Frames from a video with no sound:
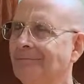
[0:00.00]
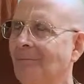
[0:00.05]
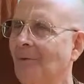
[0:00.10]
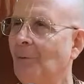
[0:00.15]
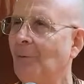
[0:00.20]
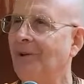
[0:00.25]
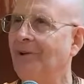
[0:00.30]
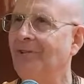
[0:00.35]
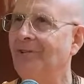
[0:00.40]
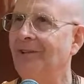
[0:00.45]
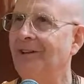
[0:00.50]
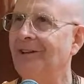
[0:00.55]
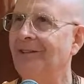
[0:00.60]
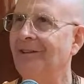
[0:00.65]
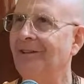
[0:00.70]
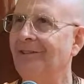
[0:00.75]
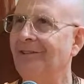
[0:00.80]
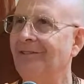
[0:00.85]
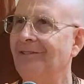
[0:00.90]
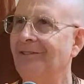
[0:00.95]
We see
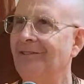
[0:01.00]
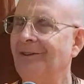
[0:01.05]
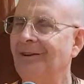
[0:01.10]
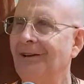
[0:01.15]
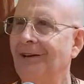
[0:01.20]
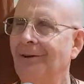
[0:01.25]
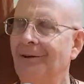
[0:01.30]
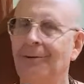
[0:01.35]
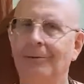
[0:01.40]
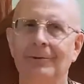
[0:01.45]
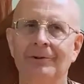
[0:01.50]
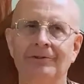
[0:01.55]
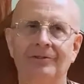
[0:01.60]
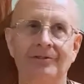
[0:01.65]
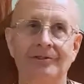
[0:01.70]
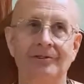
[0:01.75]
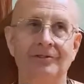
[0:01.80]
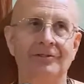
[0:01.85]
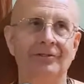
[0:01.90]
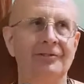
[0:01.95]
this, you know, with
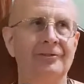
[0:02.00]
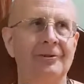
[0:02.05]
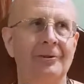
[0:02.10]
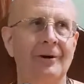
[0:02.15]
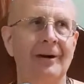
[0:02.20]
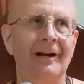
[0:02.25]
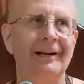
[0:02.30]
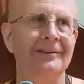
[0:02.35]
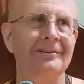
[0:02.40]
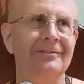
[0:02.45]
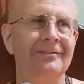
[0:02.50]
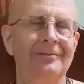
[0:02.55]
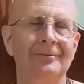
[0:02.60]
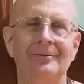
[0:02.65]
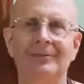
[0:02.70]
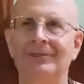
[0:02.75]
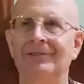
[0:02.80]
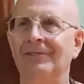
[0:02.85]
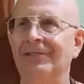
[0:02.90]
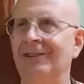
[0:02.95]
Jesus Christ.
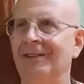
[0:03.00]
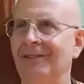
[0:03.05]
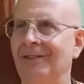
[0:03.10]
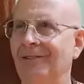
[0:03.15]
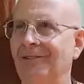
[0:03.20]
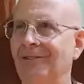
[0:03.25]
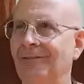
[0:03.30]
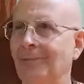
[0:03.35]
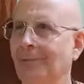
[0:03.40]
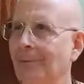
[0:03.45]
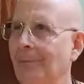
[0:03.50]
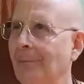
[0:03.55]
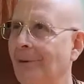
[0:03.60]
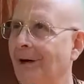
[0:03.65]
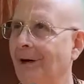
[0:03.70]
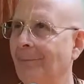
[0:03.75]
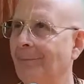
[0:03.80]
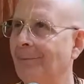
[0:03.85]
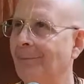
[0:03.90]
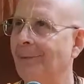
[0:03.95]
We see this with
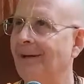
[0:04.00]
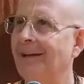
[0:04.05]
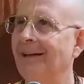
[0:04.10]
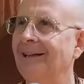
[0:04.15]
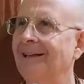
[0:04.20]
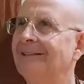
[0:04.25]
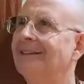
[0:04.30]
Prabhupada.